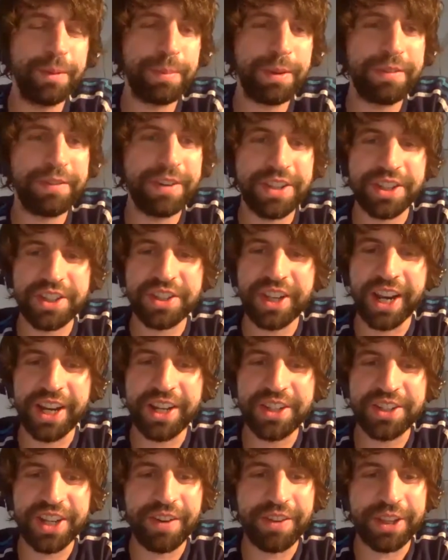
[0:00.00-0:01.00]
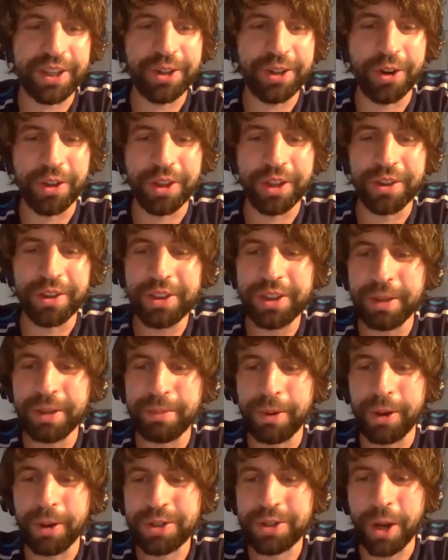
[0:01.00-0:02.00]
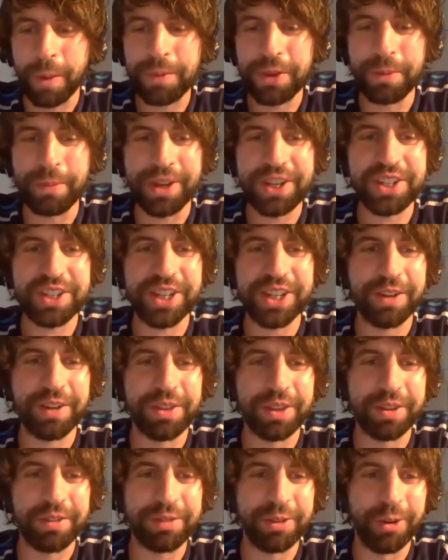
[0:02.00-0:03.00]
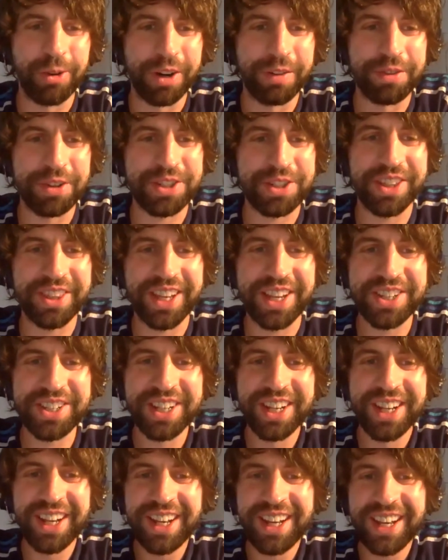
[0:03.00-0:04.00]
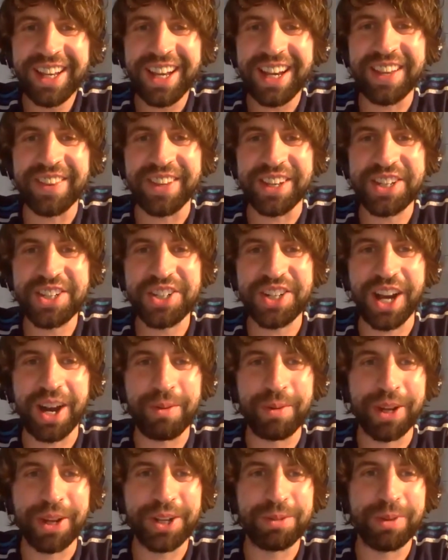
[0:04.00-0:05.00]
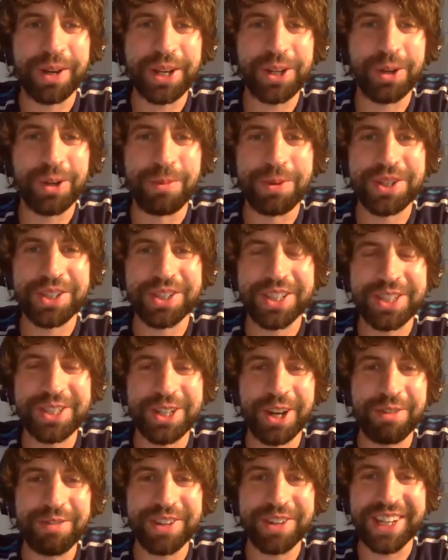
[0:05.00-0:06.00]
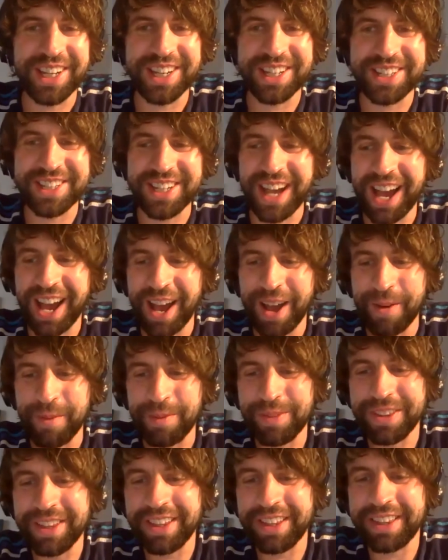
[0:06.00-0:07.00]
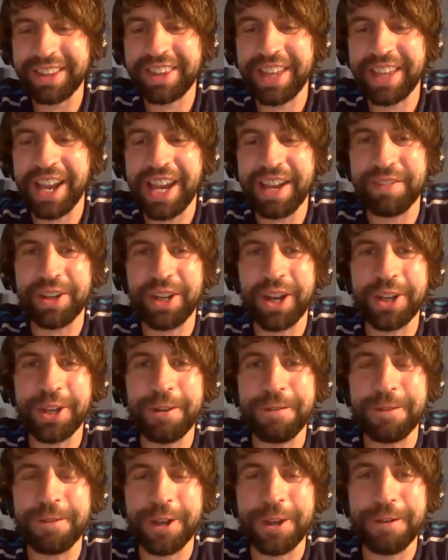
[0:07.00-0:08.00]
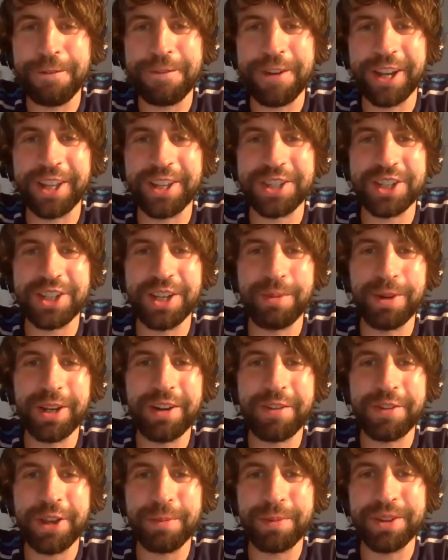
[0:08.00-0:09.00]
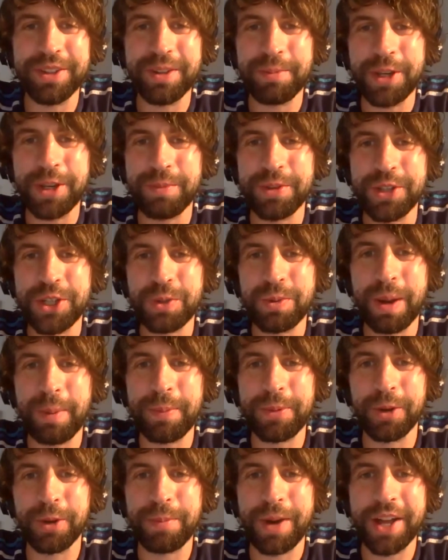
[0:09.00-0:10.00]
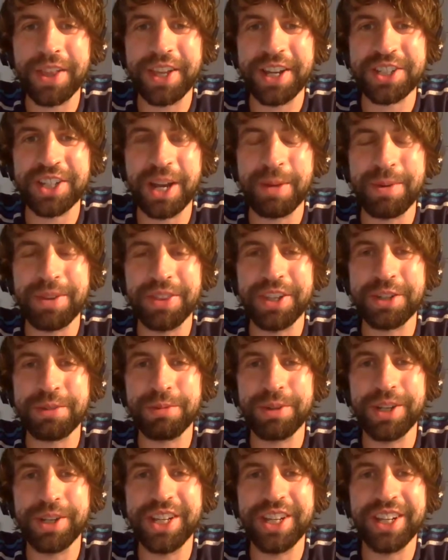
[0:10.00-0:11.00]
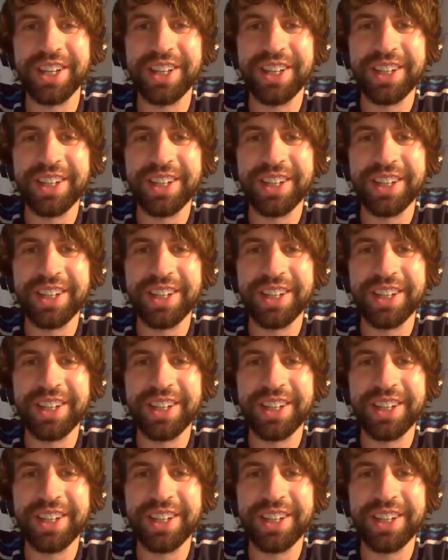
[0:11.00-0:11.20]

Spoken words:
be fair to say, Sarah, that you're the most optimistic of the four of us in this chat when it comes to the Toffees. Dave, are you feeling similar? Have you been swept up by the excitement this week?